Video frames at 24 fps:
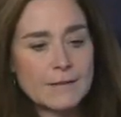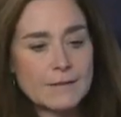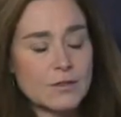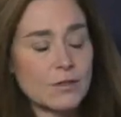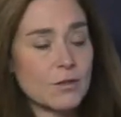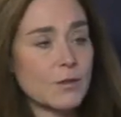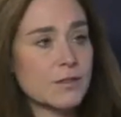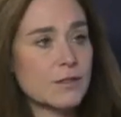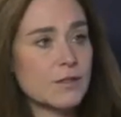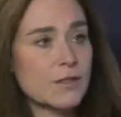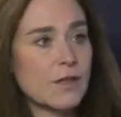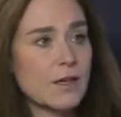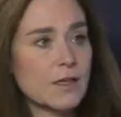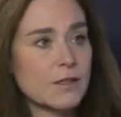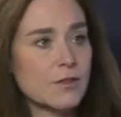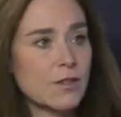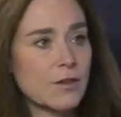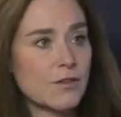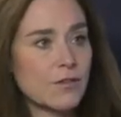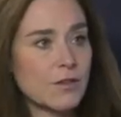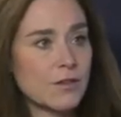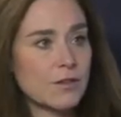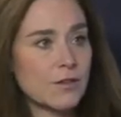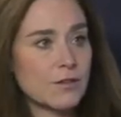So I
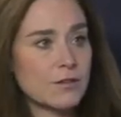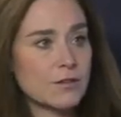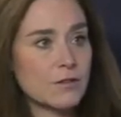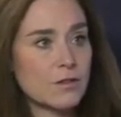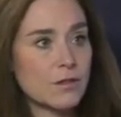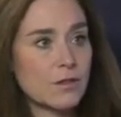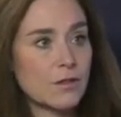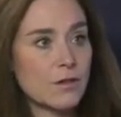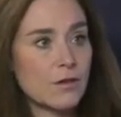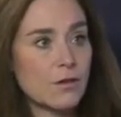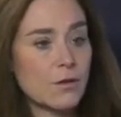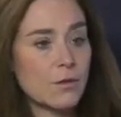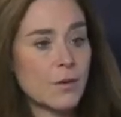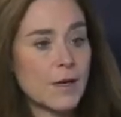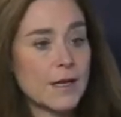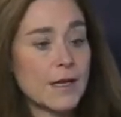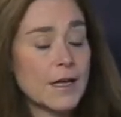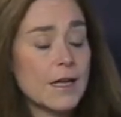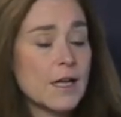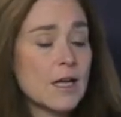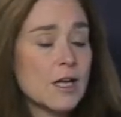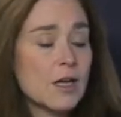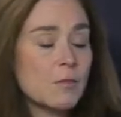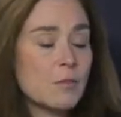don't think that it's going to go
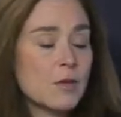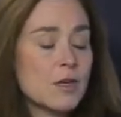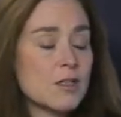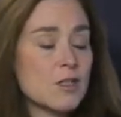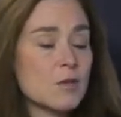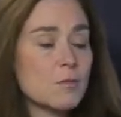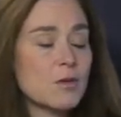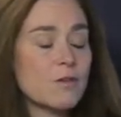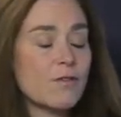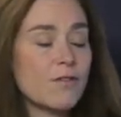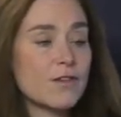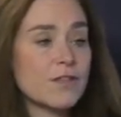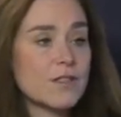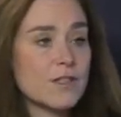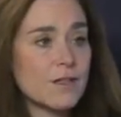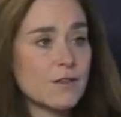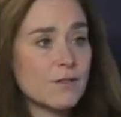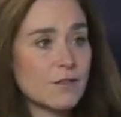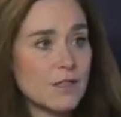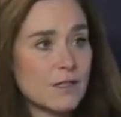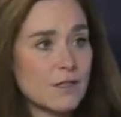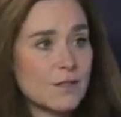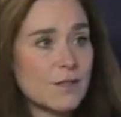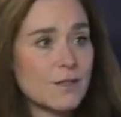away. Municipal
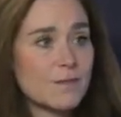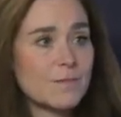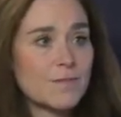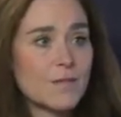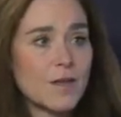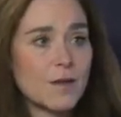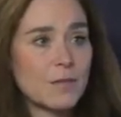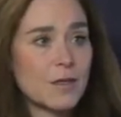facilities.